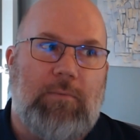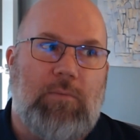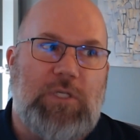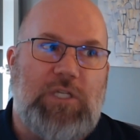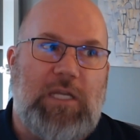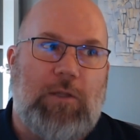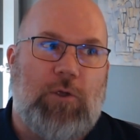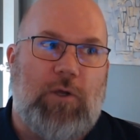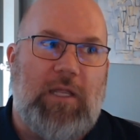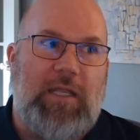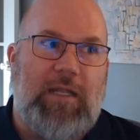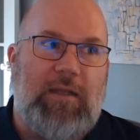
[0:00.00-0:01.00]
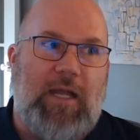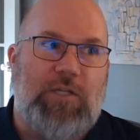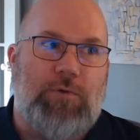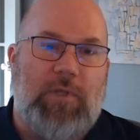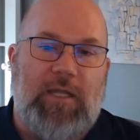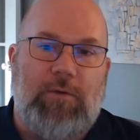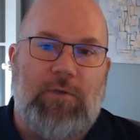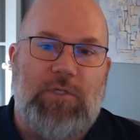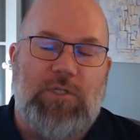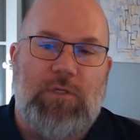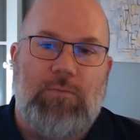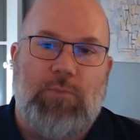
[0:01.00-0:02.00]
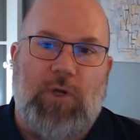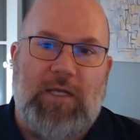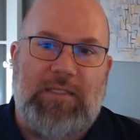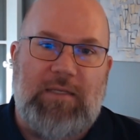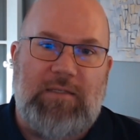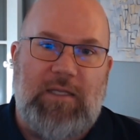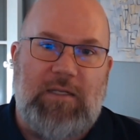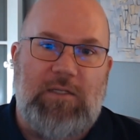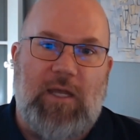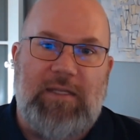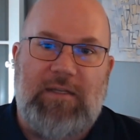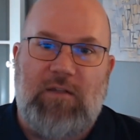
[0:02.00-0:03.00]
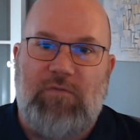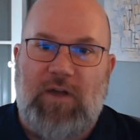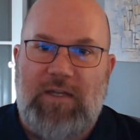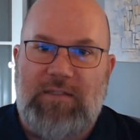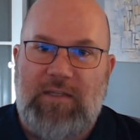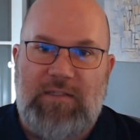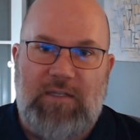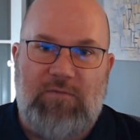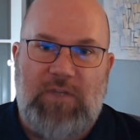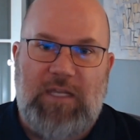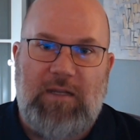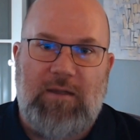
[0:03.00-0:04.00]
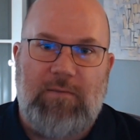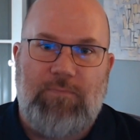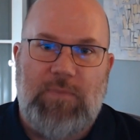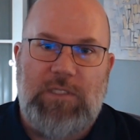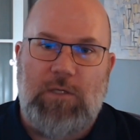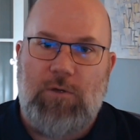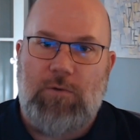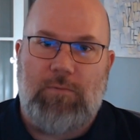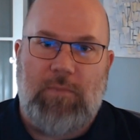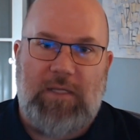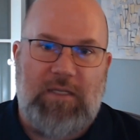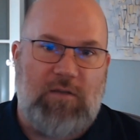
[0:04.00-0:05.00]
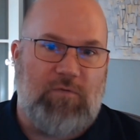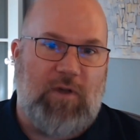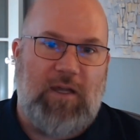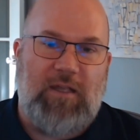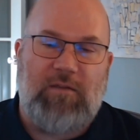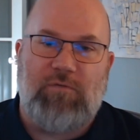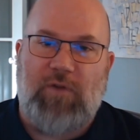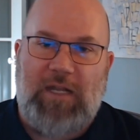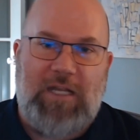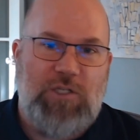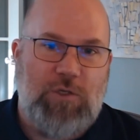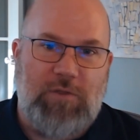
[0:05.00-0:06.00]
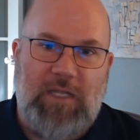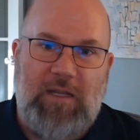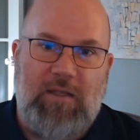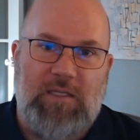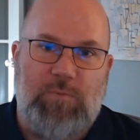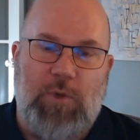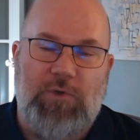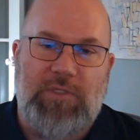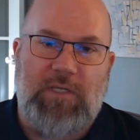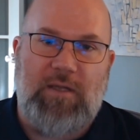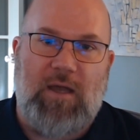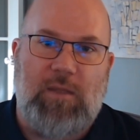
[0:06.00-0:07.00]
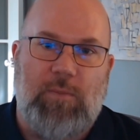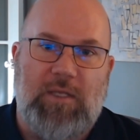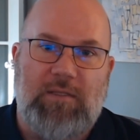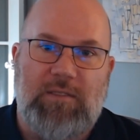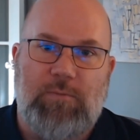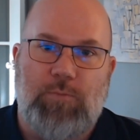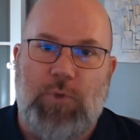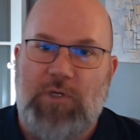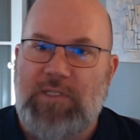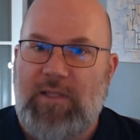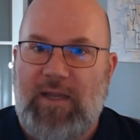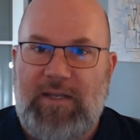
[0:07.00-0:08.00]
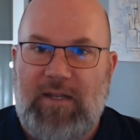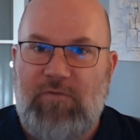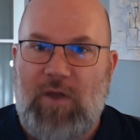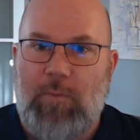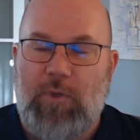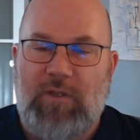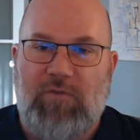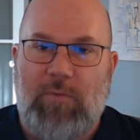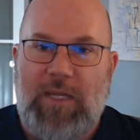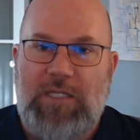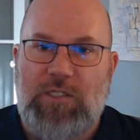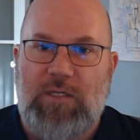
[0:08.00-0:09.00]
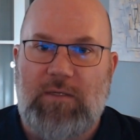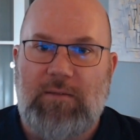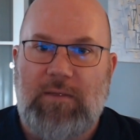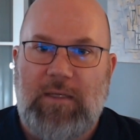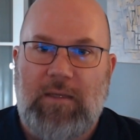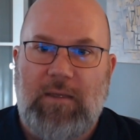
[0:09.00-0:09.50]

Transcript: machine learning and natural language processing to identify sensitive data. So identifying financial data exposed in documents, personally identifiable information